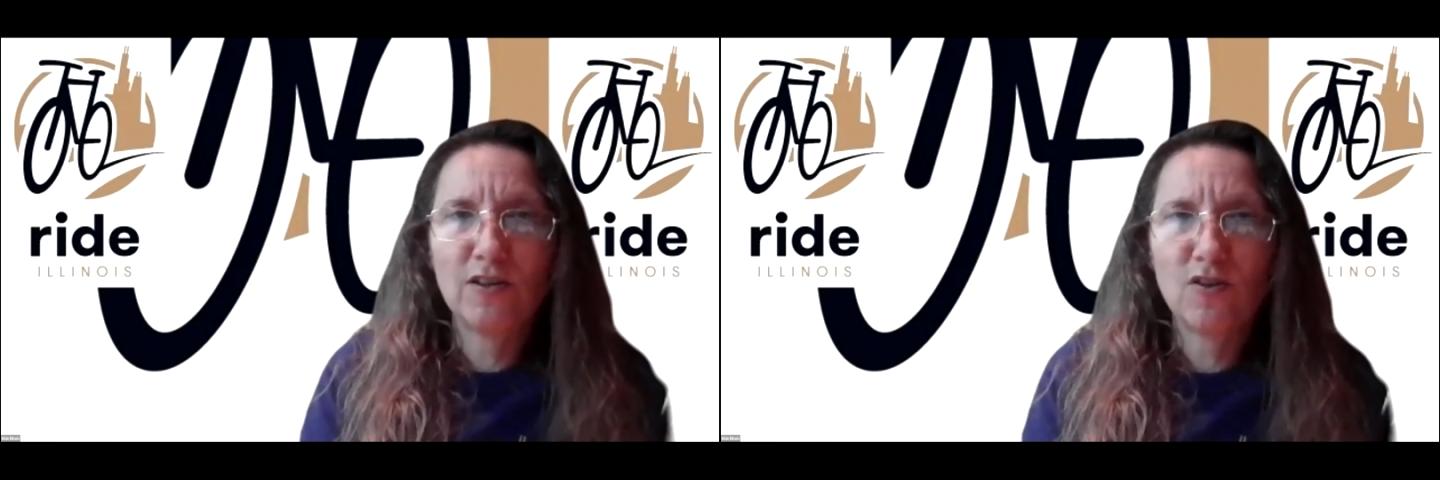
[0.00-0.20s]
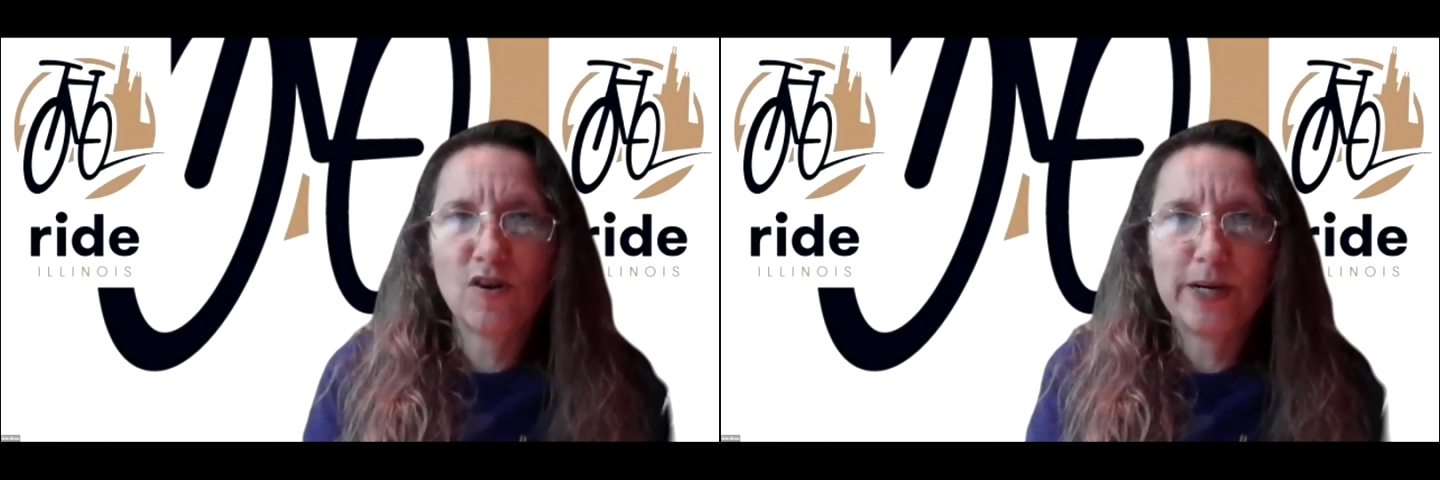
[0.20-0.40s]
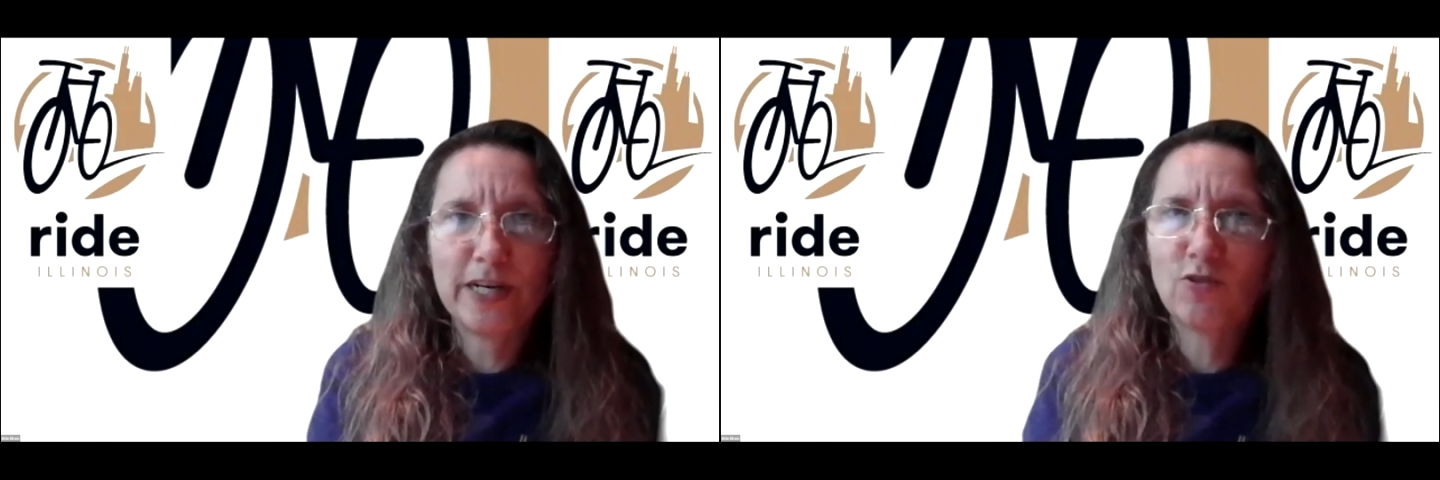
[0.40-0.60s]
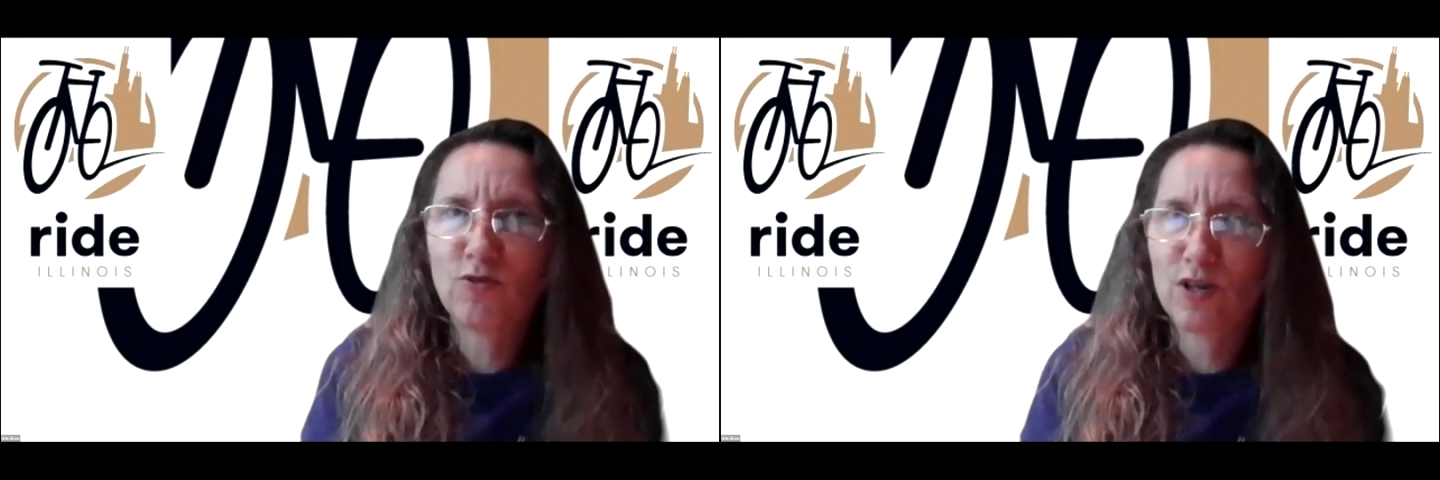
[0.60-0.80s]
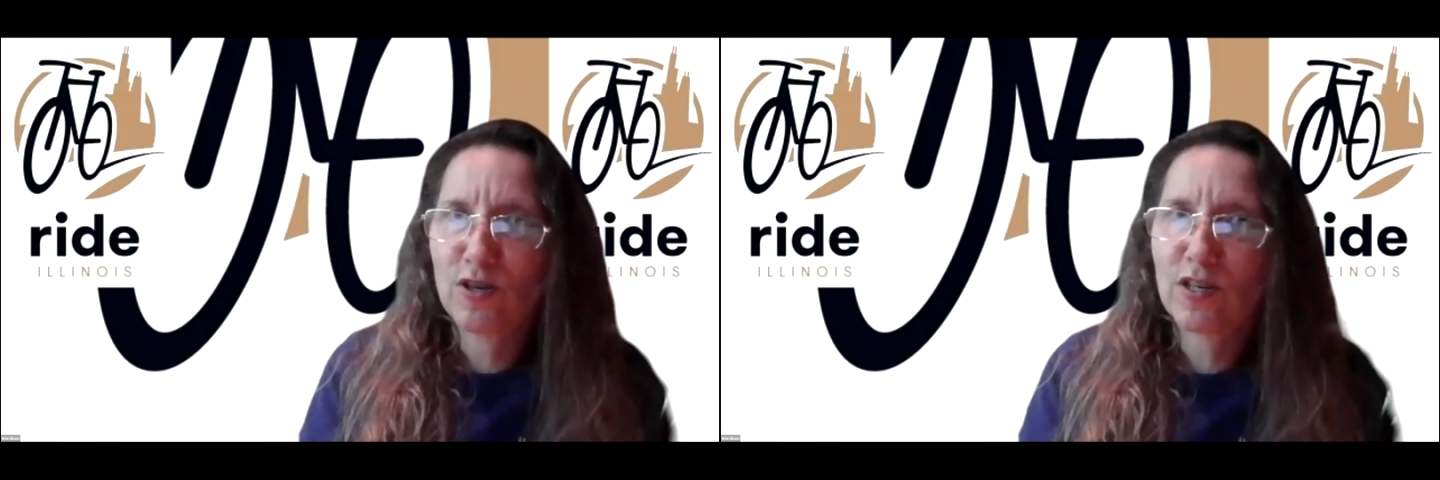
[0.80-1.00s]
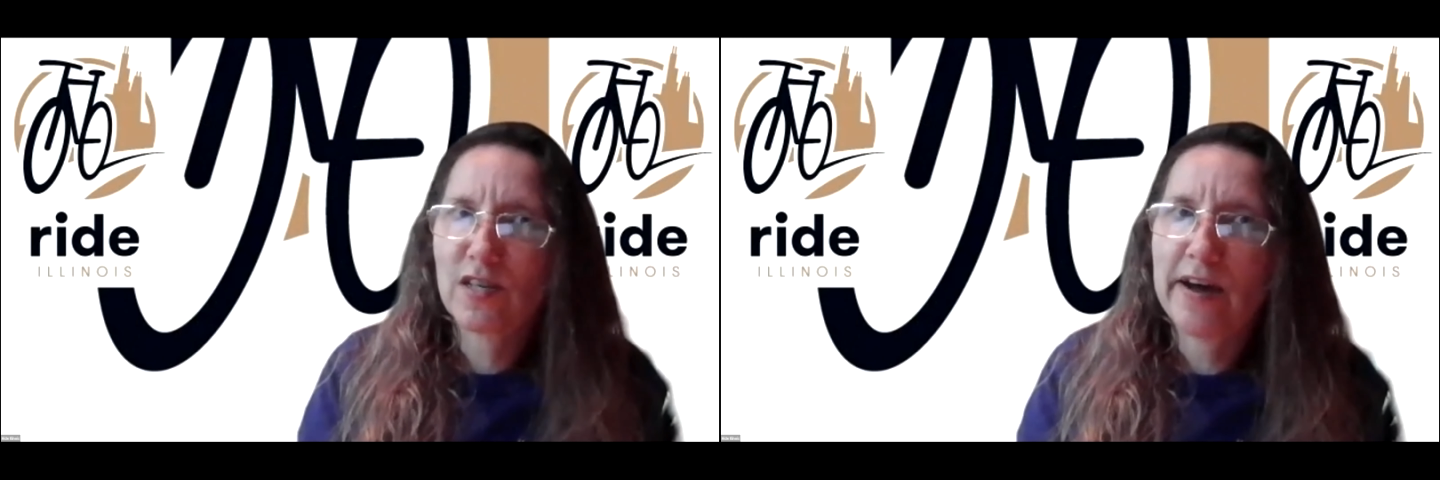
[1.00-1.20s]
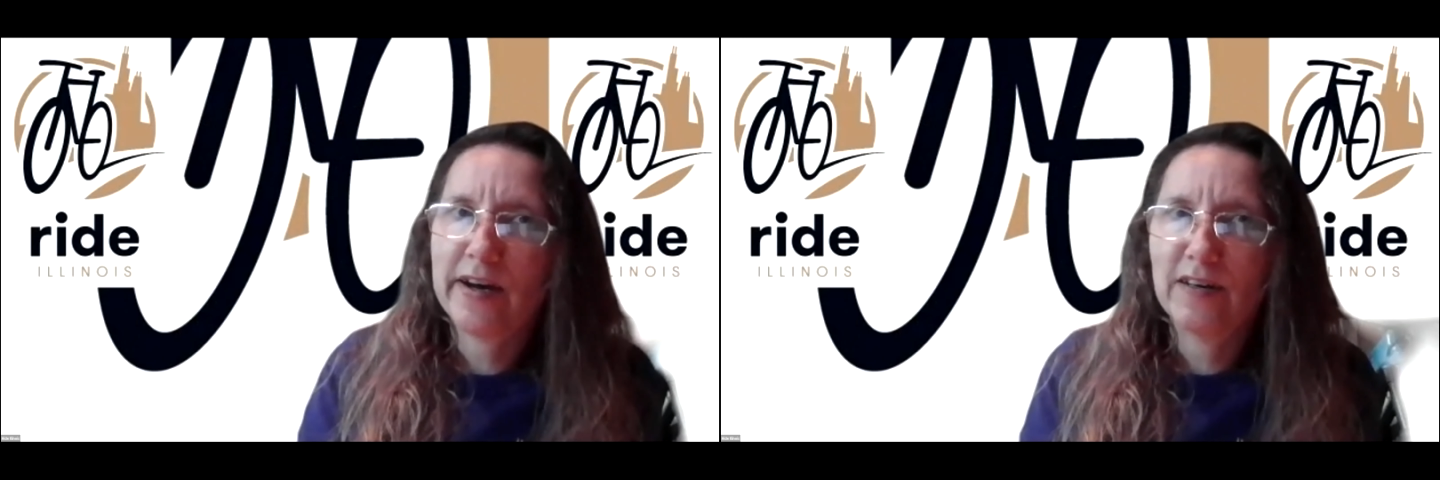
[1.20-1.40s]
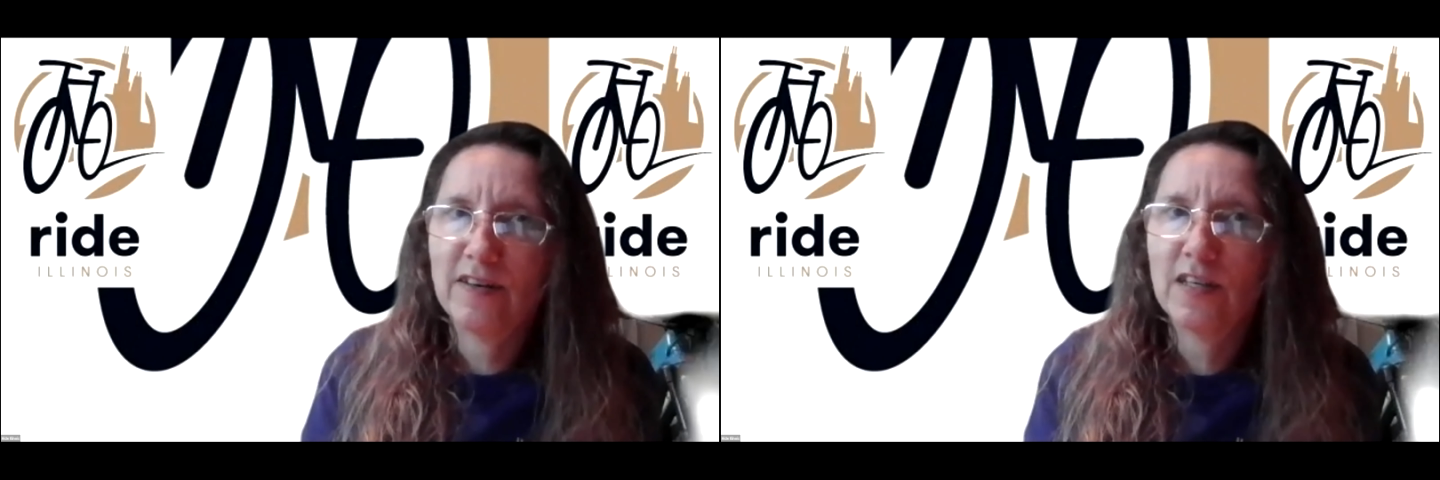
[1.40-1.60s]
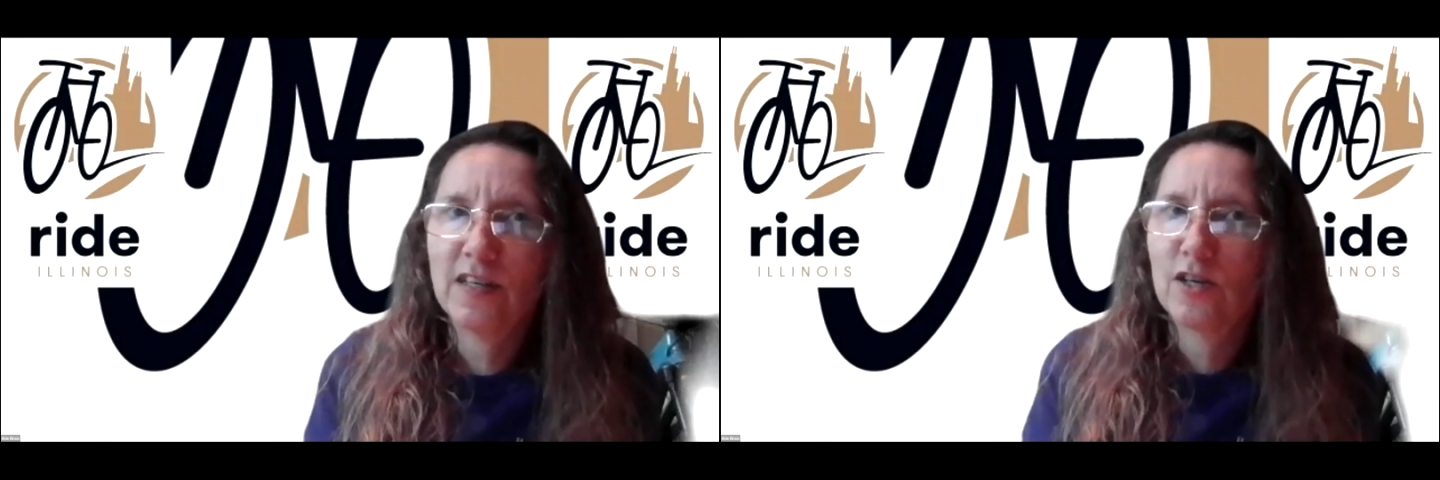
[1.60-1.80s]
Illinois Bike Tours uh,